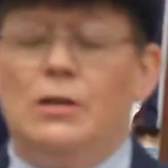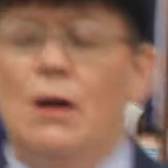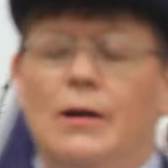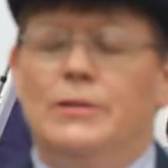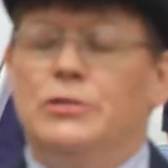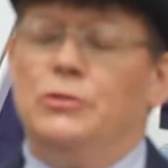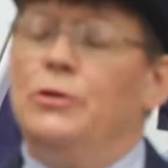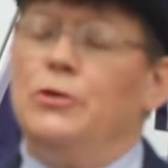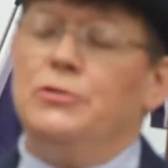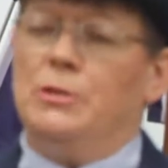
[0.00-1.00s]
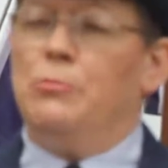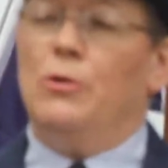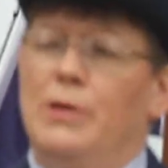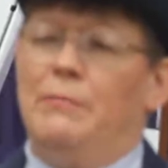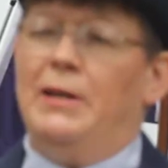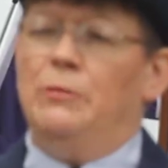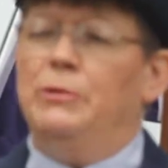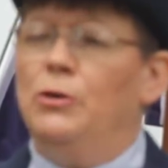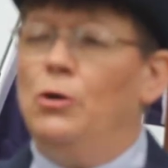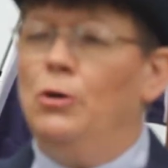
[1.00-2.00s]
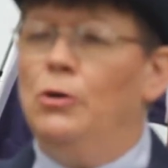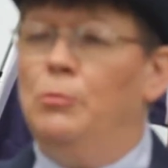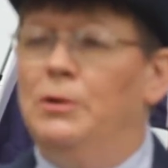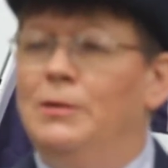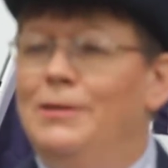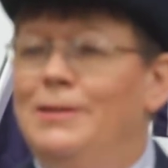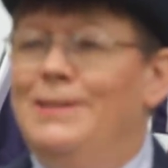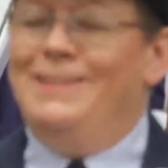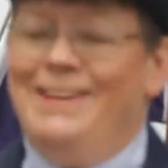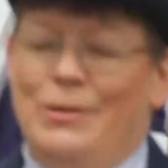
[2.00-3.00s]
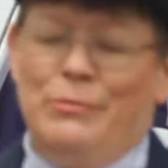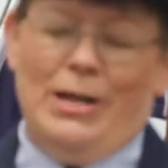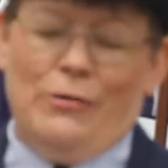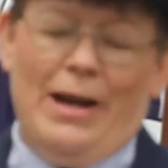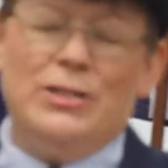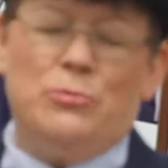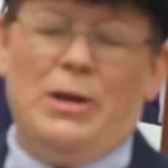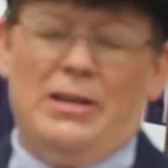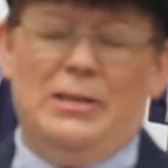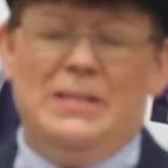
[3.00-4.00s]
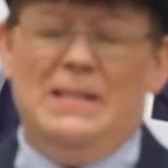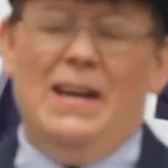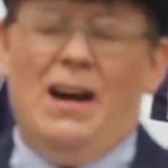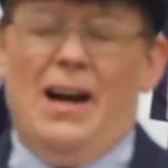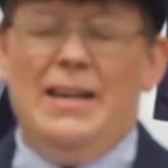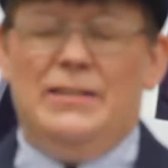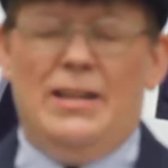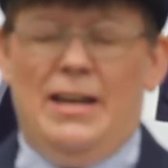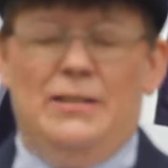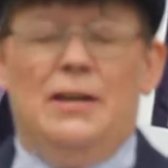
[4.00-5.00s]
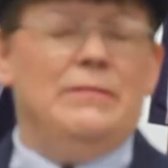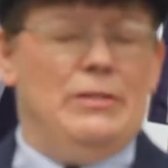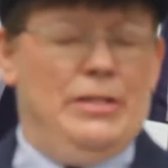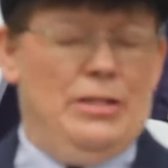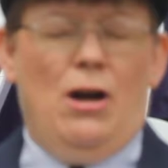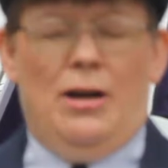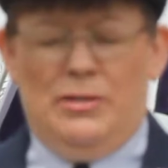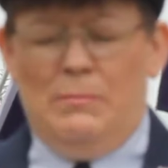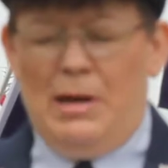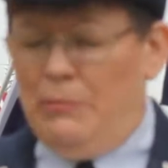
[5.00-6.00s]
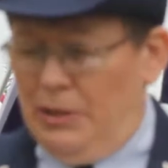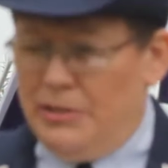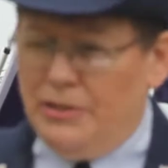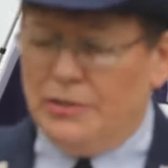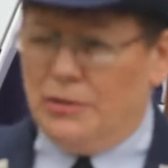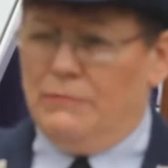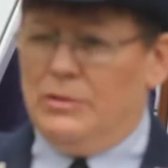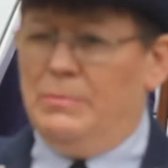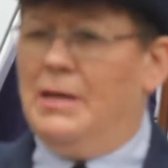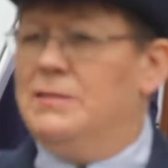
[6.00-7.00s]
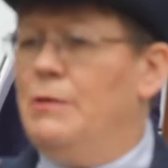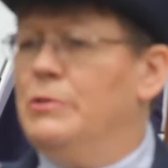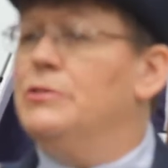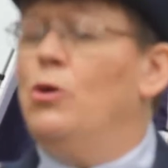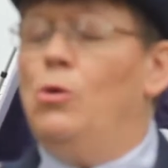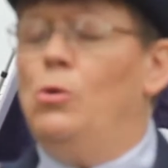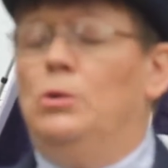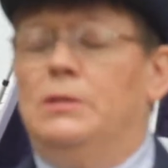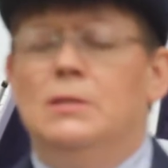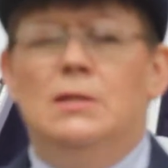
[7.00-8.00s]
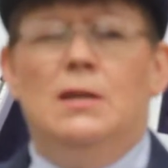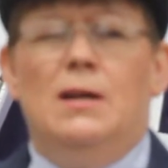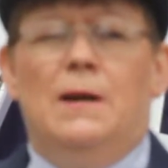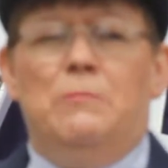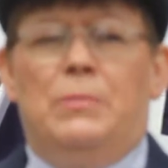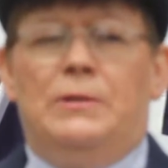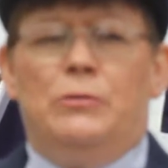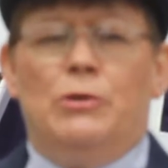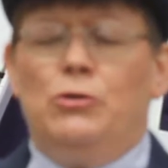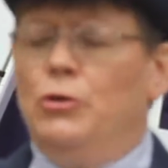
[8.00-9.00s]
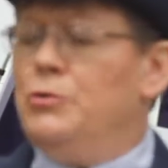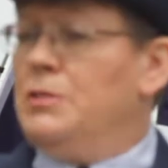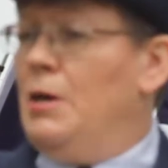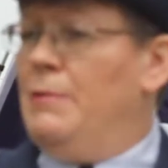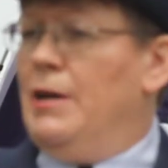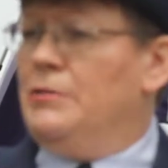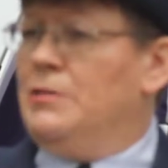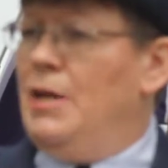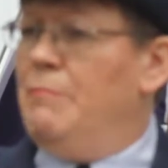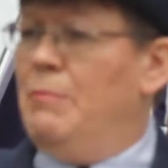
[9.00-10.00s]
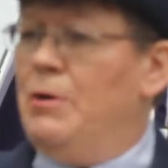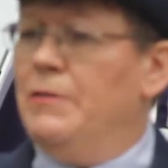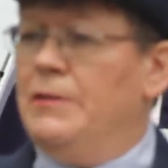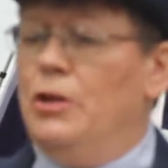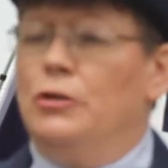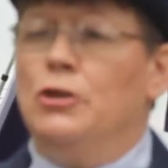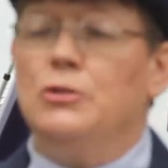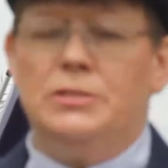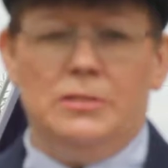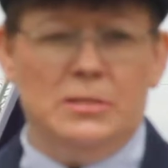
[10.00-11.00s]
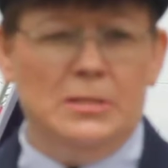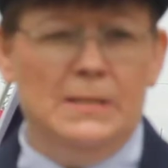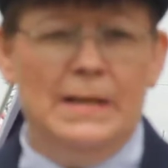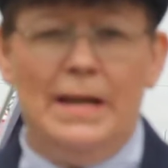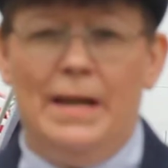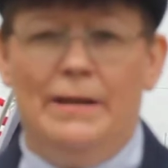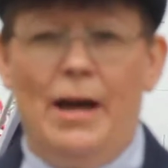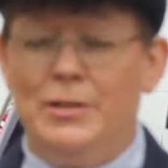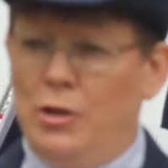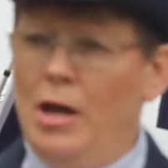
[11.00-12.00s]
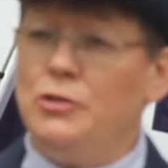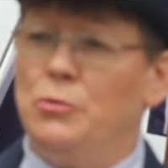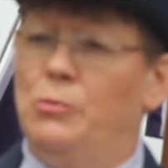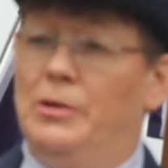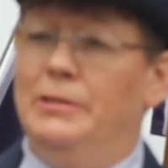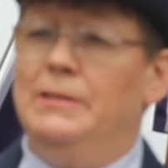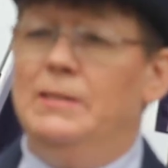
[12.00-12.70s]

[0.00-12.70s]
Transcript: college into a nursing program at Edmond, Oklahoma. And when I graduated, I had not even thought about military service because I was so old. But the recruiters come out to snap up all the young nurses, and I talked to one,